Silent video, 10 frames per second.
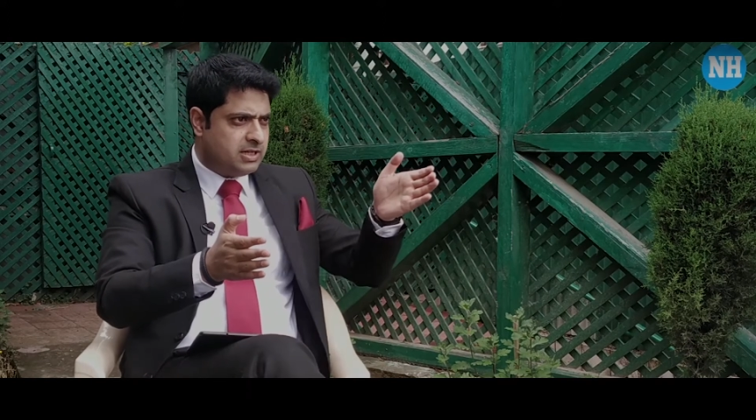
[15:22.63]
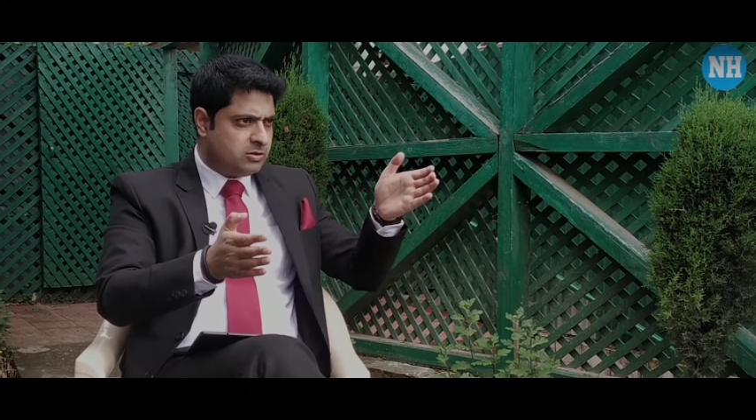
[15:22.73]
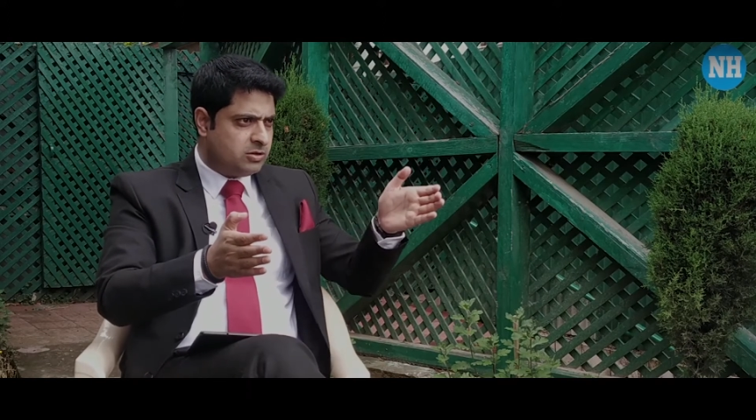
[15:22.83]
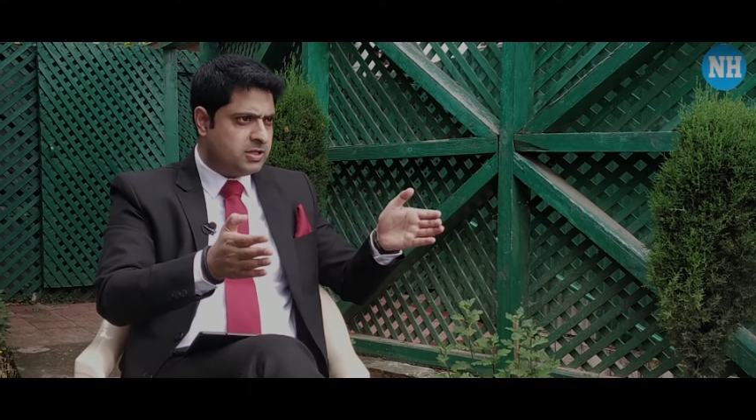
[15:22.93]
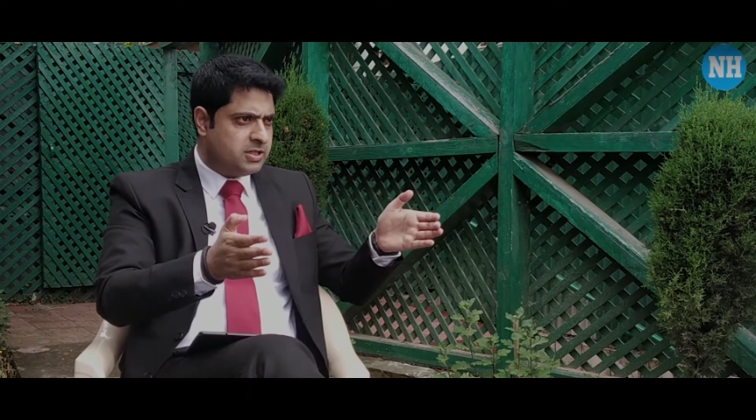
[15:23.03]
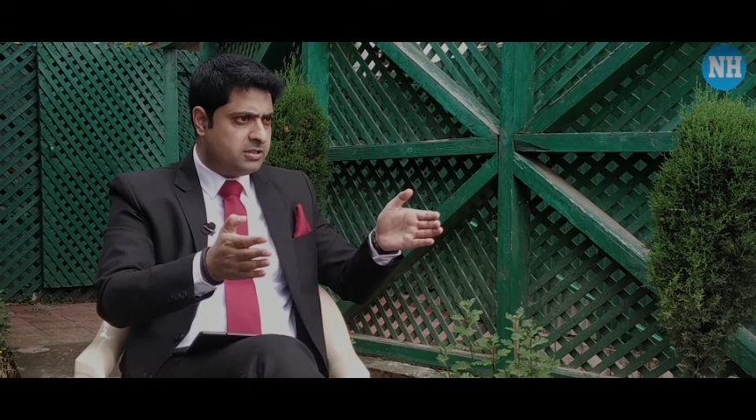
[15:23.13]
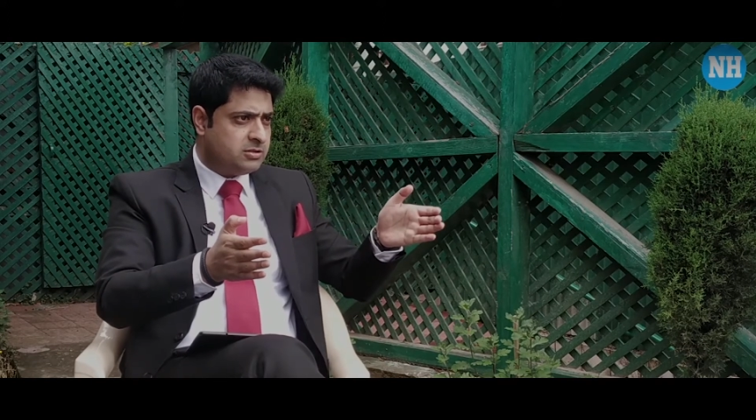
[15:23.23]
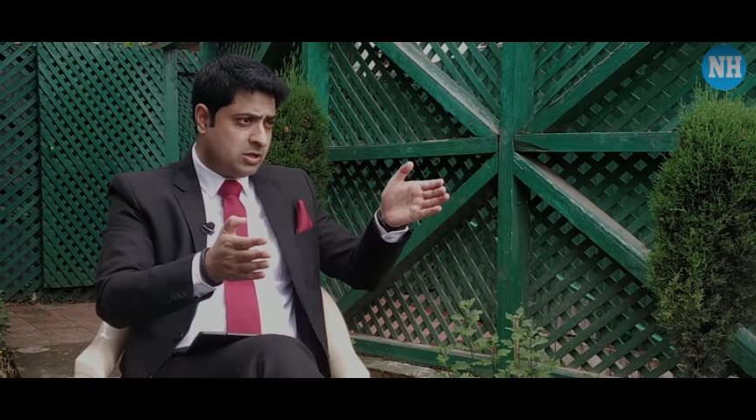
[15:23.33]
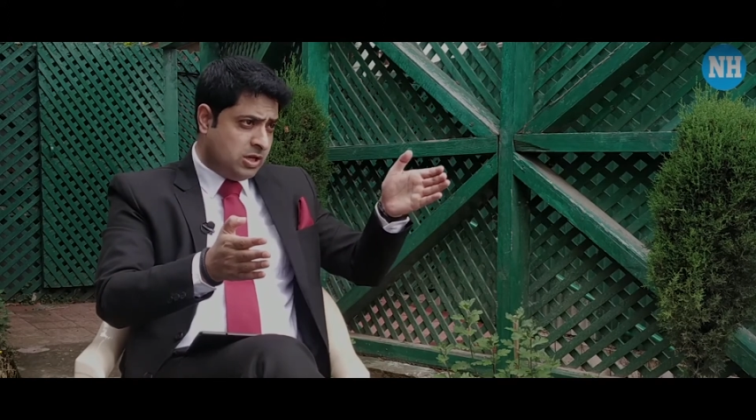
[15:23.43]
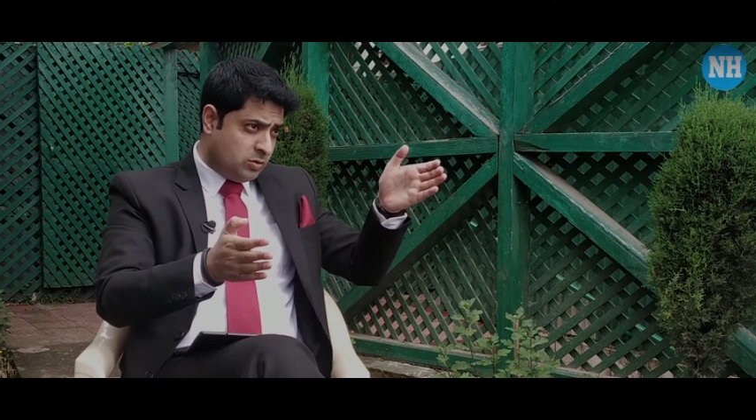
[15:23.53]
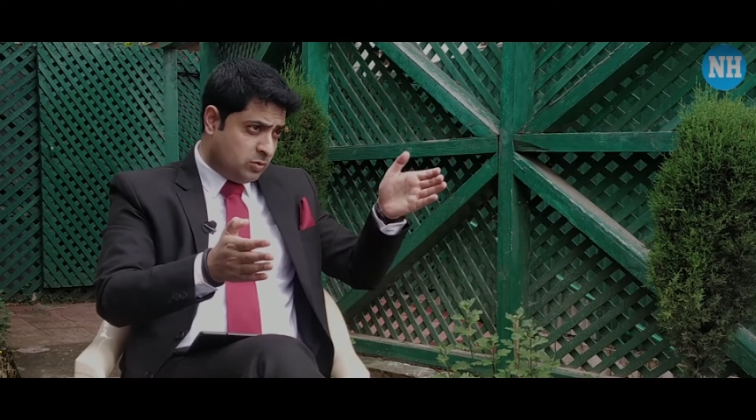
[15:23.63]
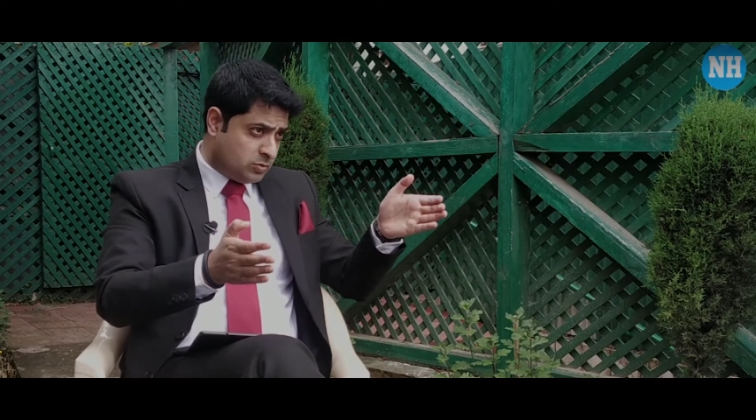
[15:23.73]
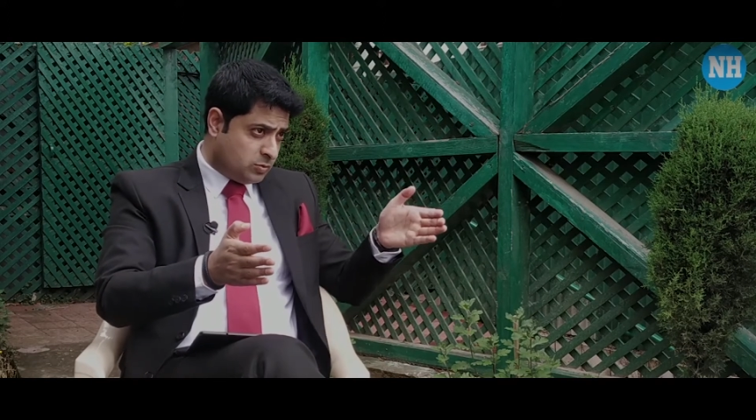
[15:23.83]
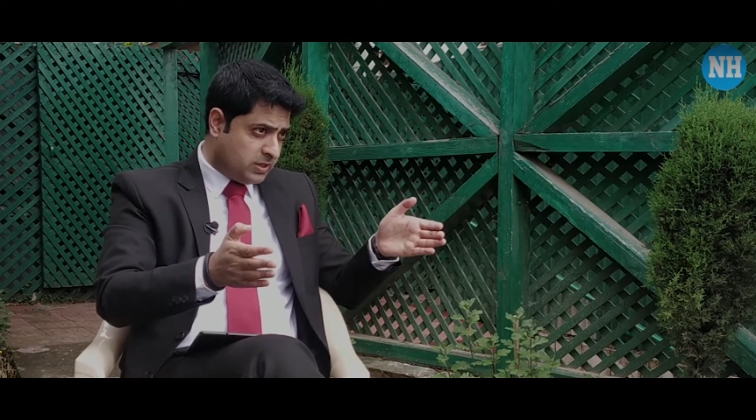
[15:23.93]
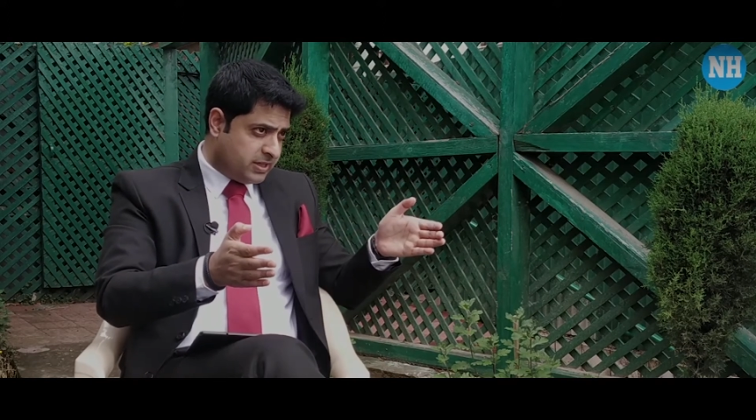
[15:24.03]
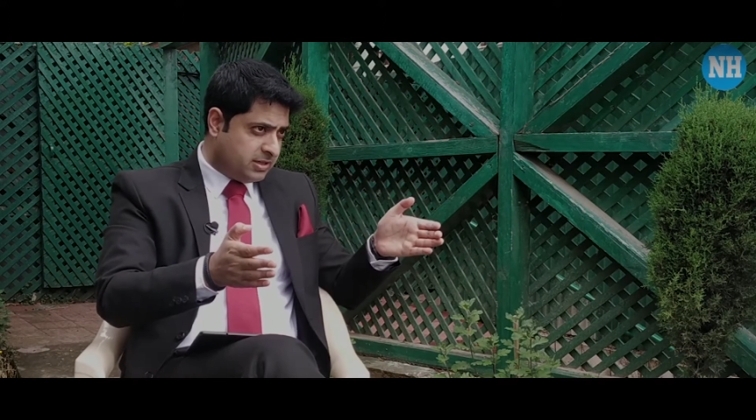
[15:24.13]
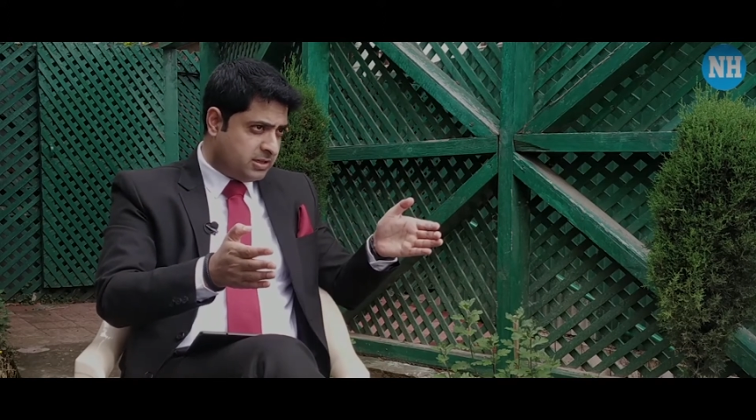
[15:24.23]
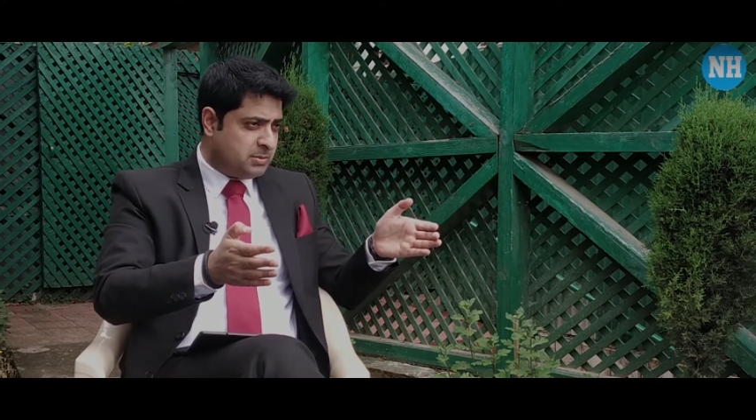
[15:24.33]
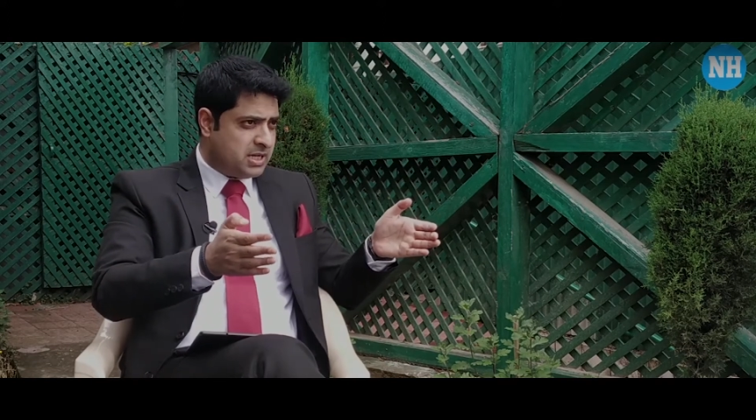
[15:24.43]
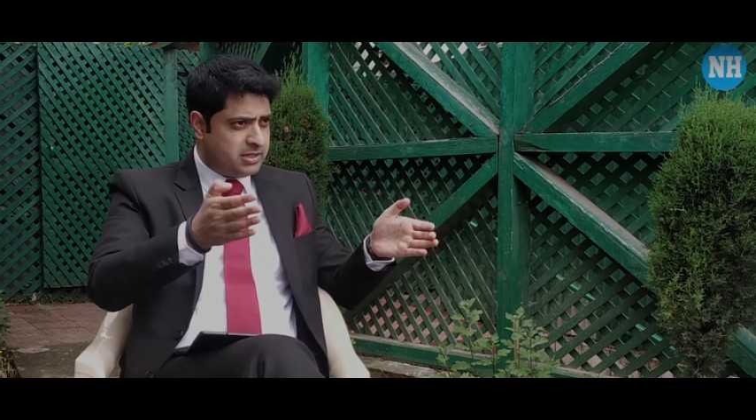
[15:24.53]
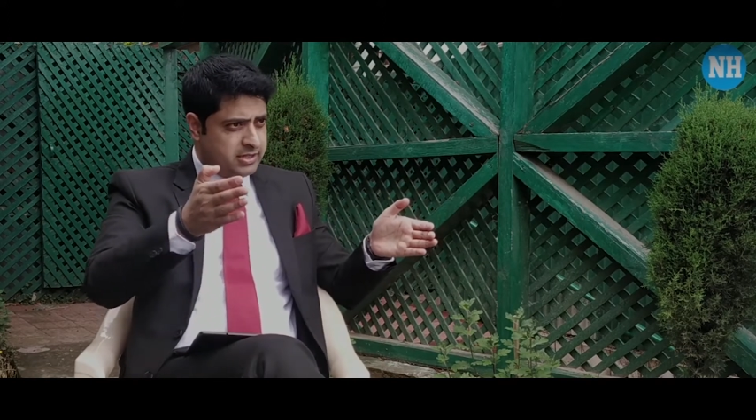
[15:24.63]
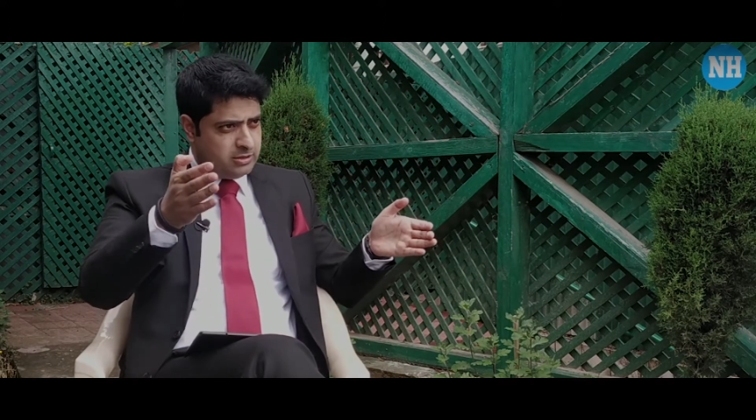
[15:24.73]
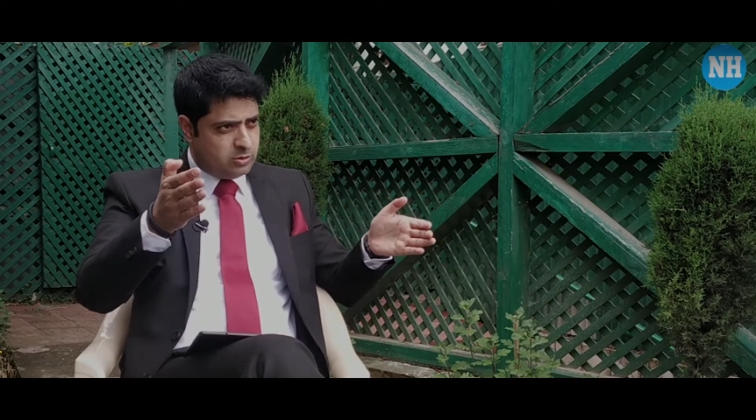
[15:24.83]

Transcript: authorities, those who are in command and the